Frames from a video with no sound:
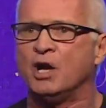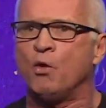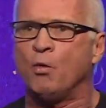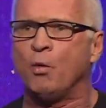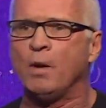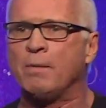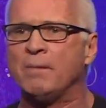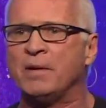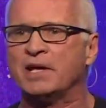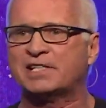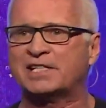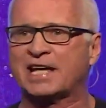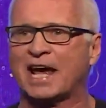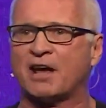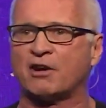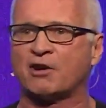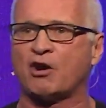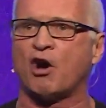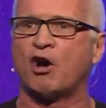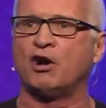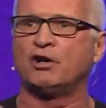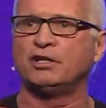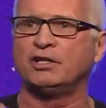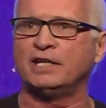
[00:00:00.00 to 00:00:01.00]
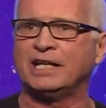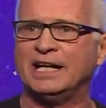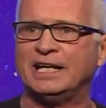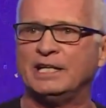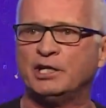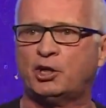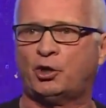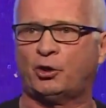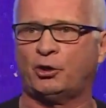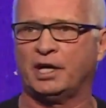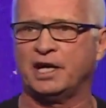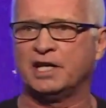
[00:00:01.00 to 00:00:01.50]
We miss out on
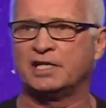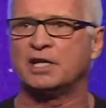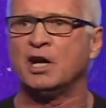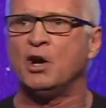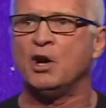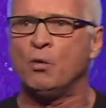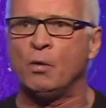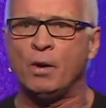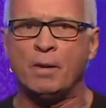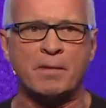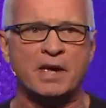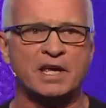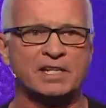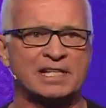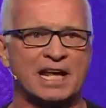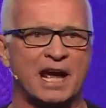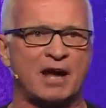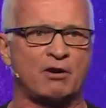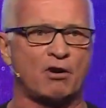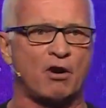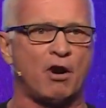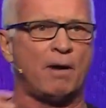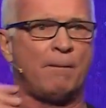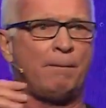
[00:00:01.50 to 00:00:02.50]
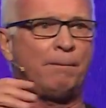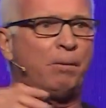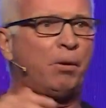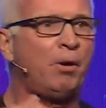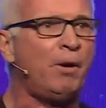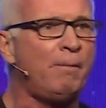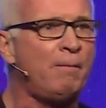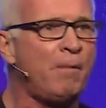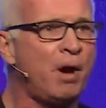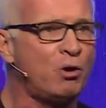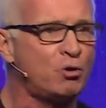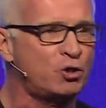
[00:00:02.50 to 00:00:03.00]
increase. We miss out on
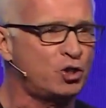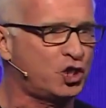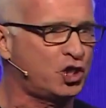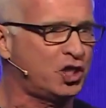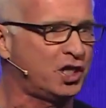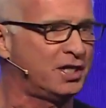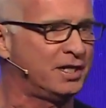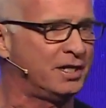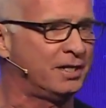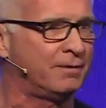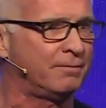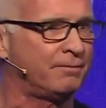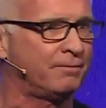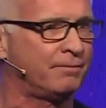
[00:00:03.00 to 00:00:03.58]
promotion.